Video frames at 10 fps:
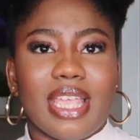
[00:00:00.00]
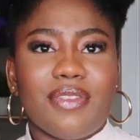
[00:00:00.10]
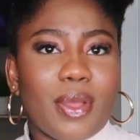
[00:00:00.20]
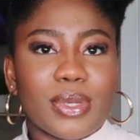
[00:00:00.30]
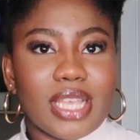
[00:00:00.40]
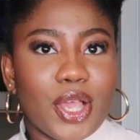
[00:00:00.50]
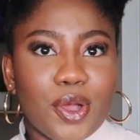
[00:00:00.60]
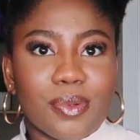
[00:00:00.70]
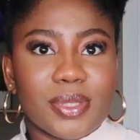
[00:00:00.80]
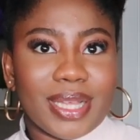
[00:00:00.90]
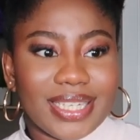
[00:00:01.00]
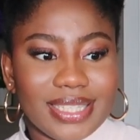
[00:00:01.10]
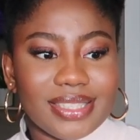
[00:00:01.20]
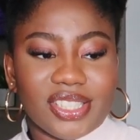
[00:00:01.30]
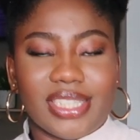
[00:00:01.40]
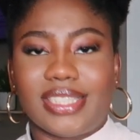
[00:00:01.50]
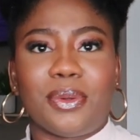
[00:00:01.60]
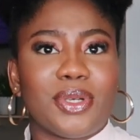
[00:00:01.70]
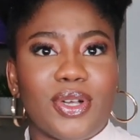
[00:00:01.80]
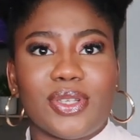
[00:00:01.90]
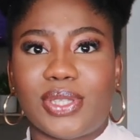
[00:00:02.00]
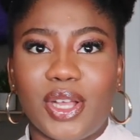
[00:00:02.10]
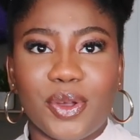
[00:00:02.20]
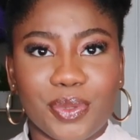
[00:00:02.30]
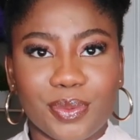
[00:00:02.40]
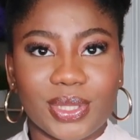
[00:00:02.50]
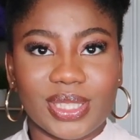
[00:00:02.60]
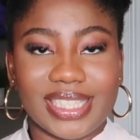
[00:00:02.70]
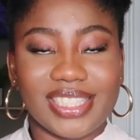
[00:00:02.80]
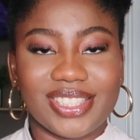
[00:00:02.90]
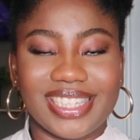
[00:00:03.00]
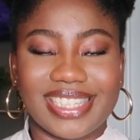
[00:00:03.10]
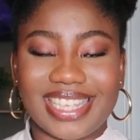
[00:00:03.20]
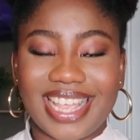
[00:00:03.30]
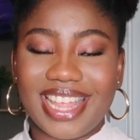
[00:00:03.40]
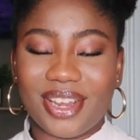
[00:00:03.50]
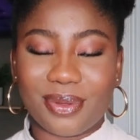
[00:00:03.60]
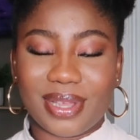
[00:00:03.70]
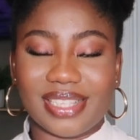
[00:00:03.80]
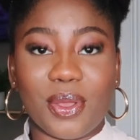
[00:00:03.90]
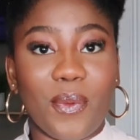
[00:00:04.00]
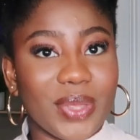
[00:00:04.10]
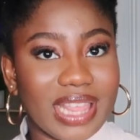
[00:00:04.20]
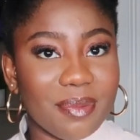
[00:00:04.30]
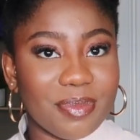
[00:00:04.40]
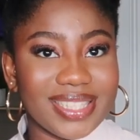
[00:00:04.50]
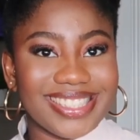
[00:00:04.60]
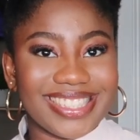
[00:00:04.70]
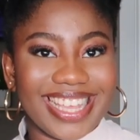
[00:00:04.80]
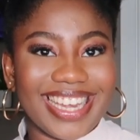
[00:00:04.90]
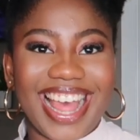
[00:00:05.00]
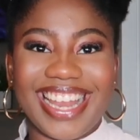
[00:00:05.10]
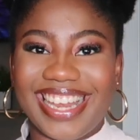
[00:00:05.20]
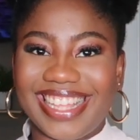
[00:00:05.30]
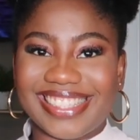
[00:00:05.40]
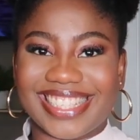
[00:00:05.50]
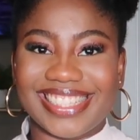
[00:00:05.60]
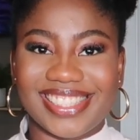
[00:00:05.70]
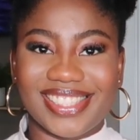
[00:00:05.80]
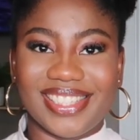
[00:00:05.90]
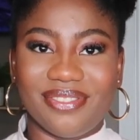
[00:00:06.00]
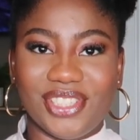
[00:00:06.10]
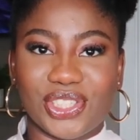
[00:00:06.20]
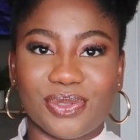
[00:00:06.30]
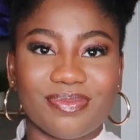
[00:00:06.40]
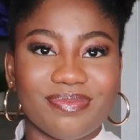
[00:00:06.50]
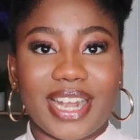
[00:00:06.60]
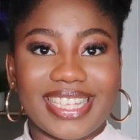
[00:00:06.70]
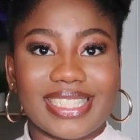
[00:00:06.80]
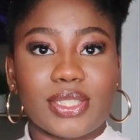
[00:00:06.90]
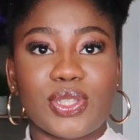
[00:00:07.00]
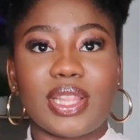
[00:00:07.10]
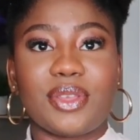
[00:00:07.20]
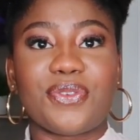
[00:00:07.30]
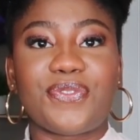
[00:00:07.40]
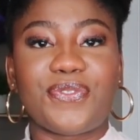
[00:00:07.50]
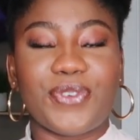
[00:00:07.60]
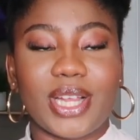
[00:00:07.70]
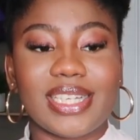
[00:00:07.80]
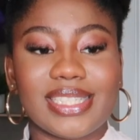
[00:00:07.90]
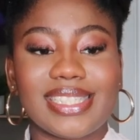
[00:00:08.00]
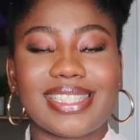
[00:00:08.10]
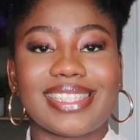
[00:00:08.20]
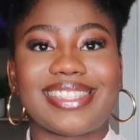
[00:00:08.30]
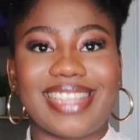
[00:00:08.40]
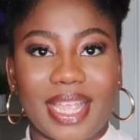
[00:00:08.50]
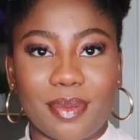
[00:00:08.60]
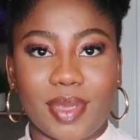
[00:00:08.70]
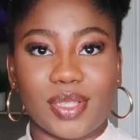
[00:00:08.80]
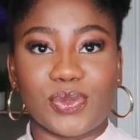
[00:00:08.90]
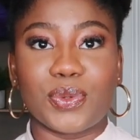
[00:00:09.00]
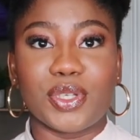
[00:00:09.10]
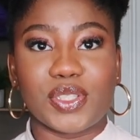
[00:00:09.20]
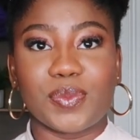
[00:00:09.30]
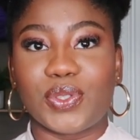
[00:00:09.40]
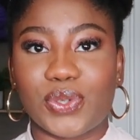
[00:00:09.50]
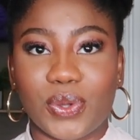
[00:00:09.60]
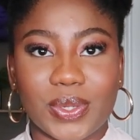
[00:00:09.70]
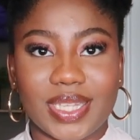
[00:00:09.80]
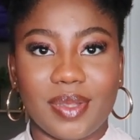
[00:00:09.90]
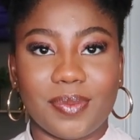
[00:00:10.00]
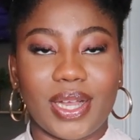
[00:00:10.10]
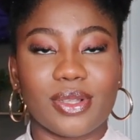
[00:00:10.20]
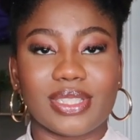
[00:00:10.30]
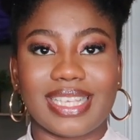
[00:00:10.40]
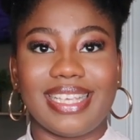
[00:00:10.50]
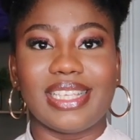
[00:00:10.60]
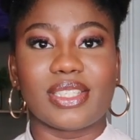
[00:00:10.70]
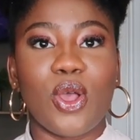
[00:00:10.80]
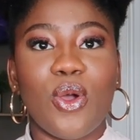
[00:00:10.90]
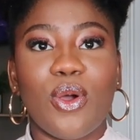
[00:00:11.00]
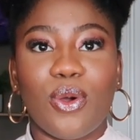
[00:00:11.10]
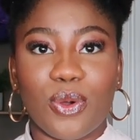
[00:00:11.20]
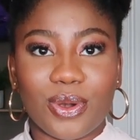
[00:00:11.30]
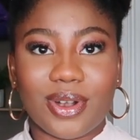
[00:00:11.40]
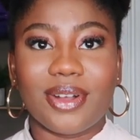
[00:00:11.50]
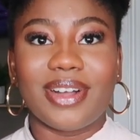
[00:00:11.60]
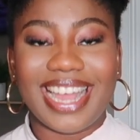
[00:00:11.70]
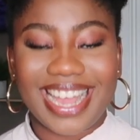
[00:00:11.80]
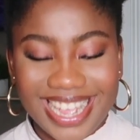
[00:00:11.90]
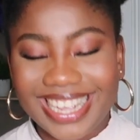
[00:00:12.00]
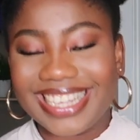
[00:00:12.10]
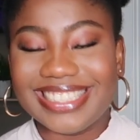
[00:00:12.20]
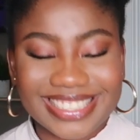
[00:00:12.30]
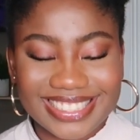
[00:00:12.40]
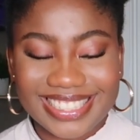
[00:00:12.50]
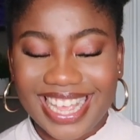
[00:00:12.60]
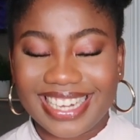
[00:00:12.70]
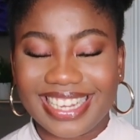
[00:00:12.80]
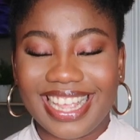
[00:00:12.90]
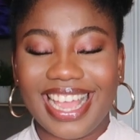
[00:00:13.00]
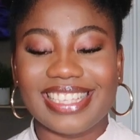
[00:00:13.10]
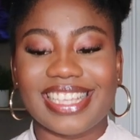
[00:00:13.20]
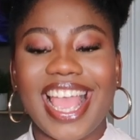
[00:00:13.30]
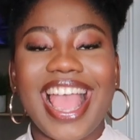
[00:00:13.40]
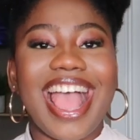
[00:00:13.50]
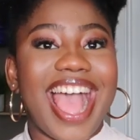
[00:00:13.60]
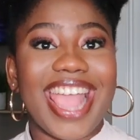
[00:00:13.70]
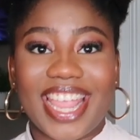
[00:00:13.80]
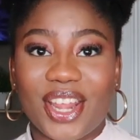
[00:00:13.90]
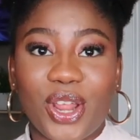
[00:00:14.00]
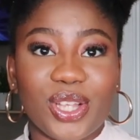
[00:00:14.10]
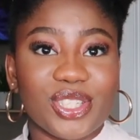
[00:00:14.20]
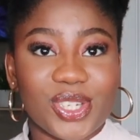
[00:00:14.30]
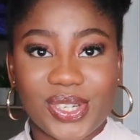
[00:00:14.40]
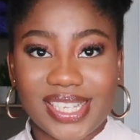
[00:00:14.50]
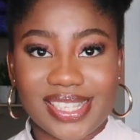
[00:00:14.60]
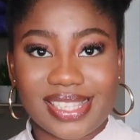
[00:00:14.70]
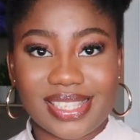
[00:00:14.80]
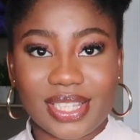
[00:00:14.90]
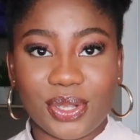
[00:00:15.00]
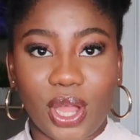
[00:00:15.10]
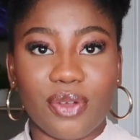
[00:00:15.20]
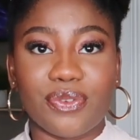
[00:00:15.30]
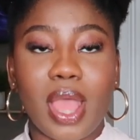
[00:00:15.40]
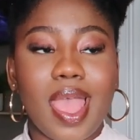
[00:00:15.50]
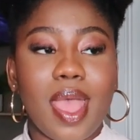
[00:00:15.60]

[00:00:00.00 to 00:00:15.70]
if I was helped by the internet, I want to also help people on the internet. Anyways, with that being said, let's get into the video. All right, so the first segment we're going to be talking about is oral hygiene. And guys, I cannot stress this enough,